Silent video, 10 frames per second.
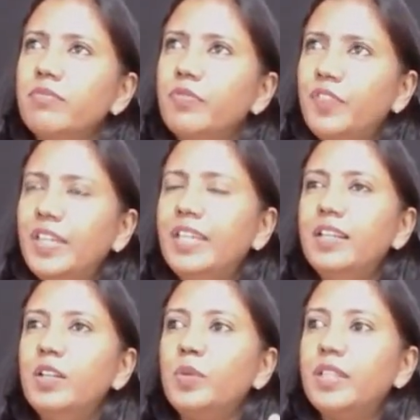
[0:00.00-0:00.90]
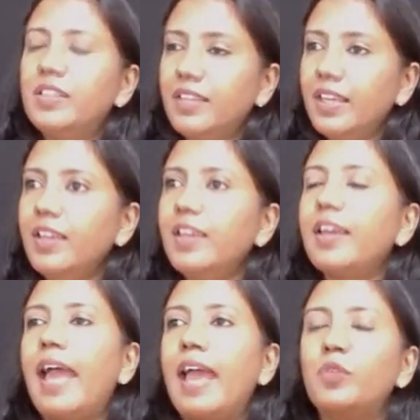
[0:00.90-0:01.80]
feel we think
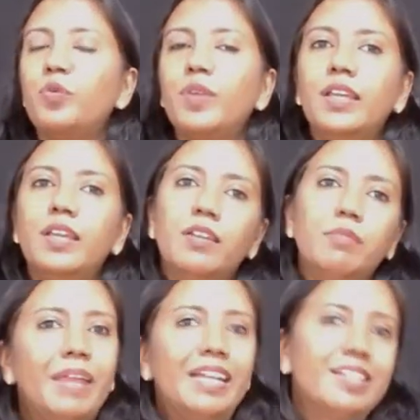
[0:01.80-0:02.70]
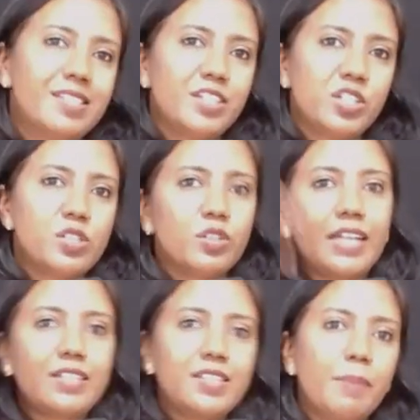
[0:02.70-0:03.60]
and we make decisions so
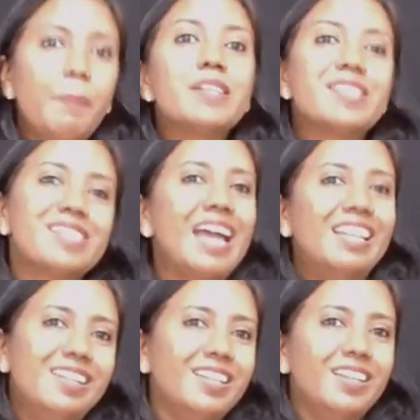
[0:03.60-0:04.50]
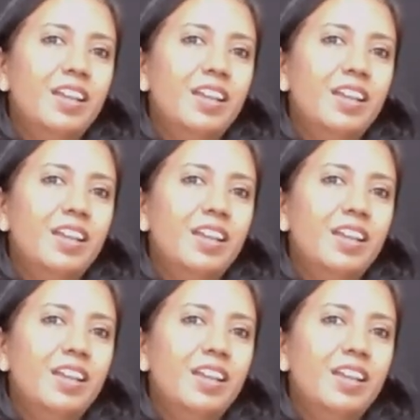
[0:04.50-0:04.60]
that's the personality